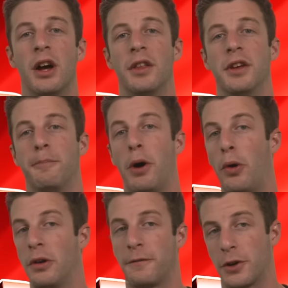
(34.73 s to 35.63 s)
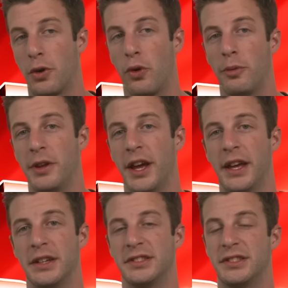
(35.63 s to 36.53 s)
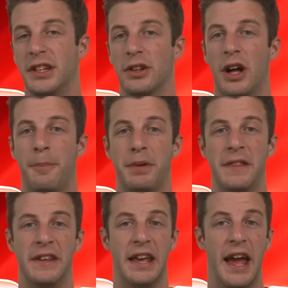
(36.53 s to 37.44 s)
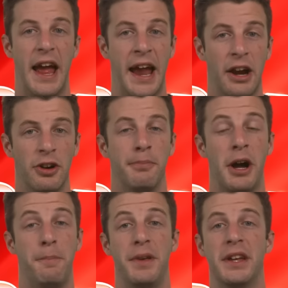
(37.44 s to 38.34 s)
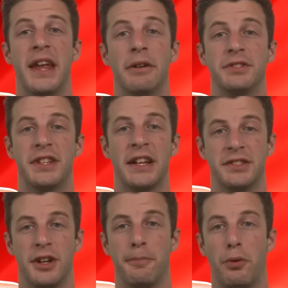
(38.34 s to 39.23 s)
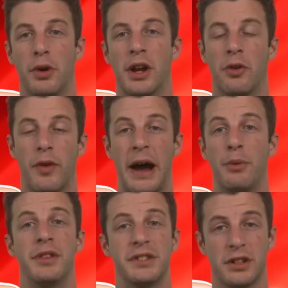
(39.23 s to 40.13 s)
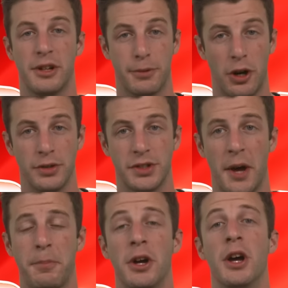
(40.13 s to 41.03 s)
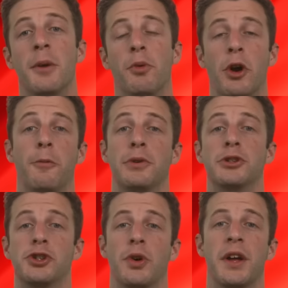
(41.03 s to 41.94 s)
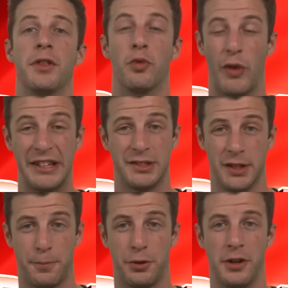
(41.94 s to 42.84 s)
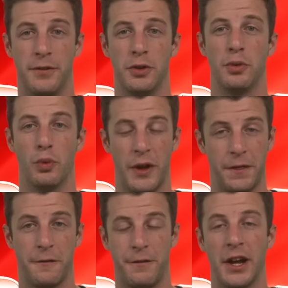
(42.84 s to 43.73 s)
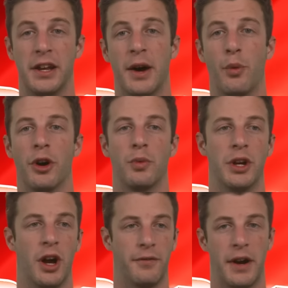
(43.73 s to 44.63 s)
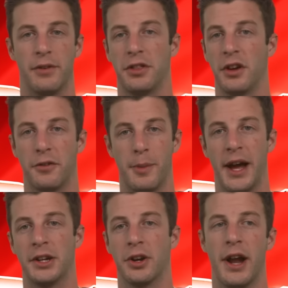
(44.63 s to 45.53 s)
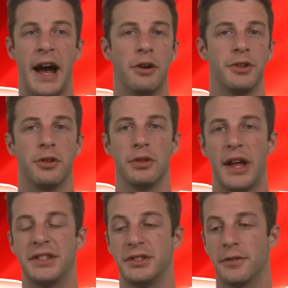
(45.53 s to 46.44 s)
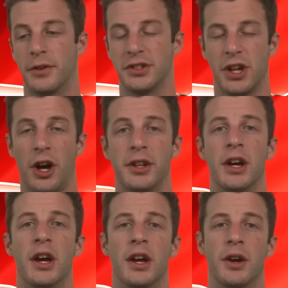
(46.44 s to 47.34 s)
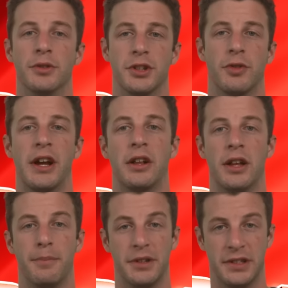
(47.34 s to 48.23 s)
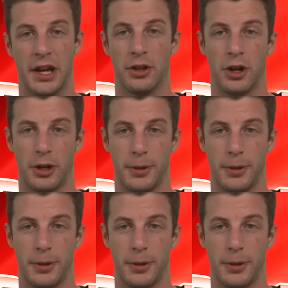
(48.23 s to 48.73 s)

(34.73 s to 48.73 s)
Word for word: The opponent for Cormier is still up in the air. It might be announced at some point around when this clip goes up, but we hope you enjoy the rest of the preview with the Fight Network. We cover everything from Edgar Aldo, Lesnar versus Hunt. It was a great clip. Take a look.